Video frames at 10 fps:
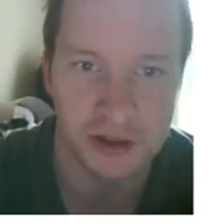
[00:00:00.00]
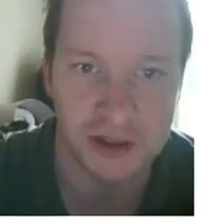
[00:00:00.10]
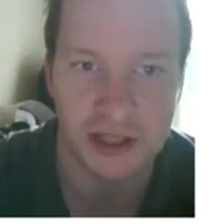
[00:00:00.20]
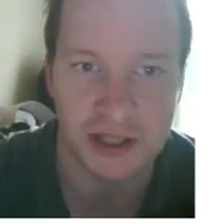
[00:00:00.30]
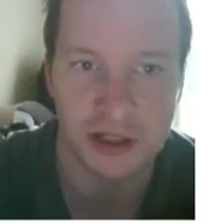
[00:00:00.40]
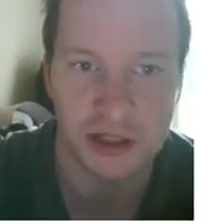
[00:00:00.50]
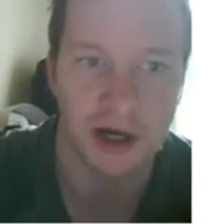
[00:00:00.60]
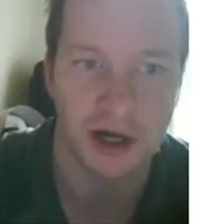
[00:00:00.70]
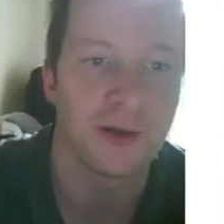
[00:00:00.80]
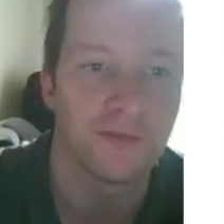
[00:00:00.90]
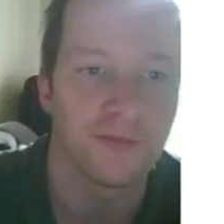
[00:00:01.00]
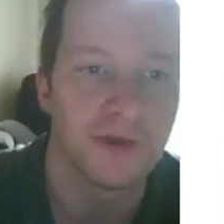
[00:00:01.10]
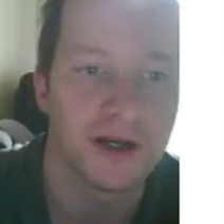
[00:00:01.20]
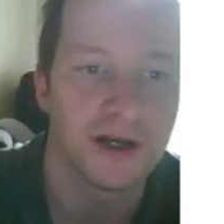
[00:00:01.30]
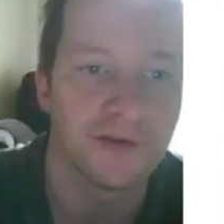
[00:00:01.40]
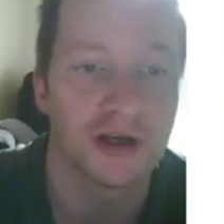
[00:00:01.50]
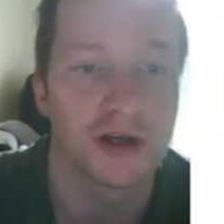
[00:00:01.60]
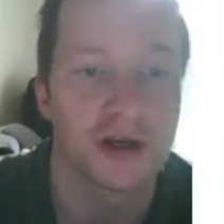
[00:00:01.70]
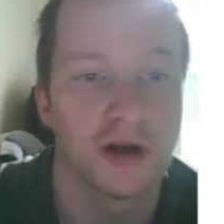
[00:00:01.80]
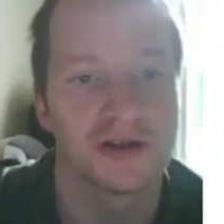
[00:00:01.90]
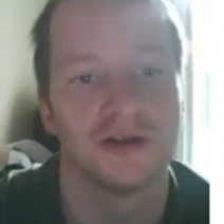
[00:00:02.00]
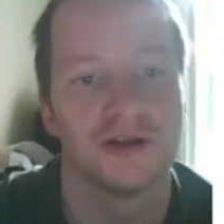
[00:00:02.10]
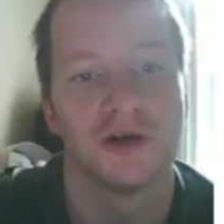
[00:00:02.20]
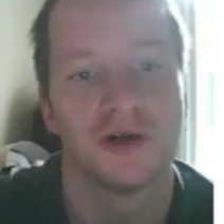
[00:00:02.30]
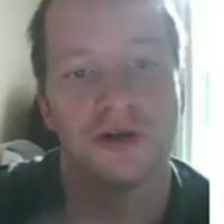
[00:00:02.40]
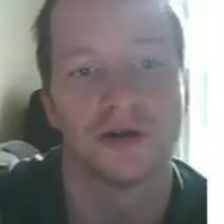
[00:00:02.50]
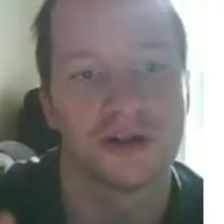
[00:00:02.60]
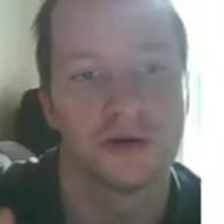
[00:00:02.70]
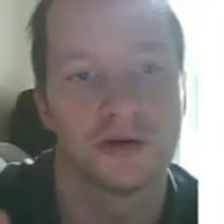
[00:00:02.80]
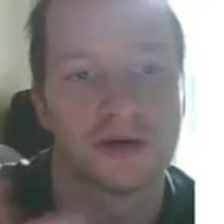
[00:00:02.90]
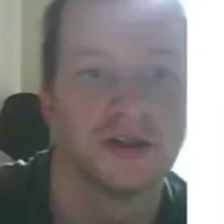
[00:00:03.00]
that's going to come up with many different. You could also do a Google search.